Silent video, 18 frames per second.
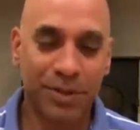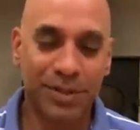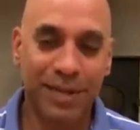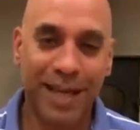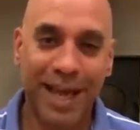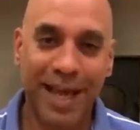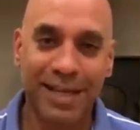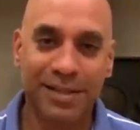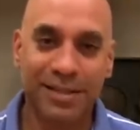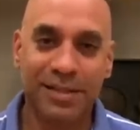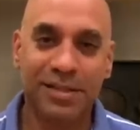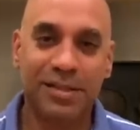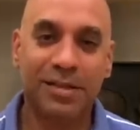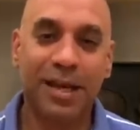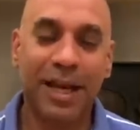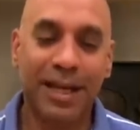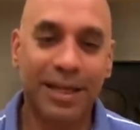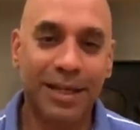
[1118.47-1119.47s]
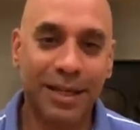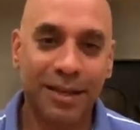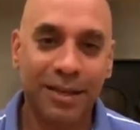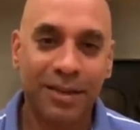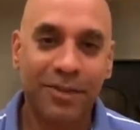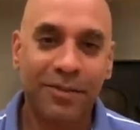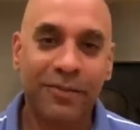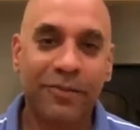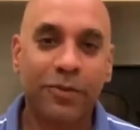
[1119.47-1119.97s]
It has a slightly
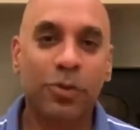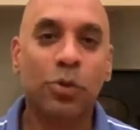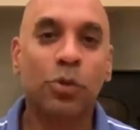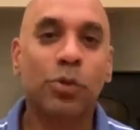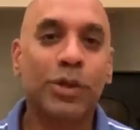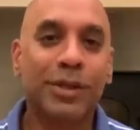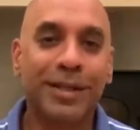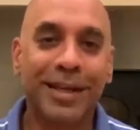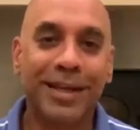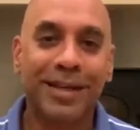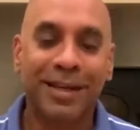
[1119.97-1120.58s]
forward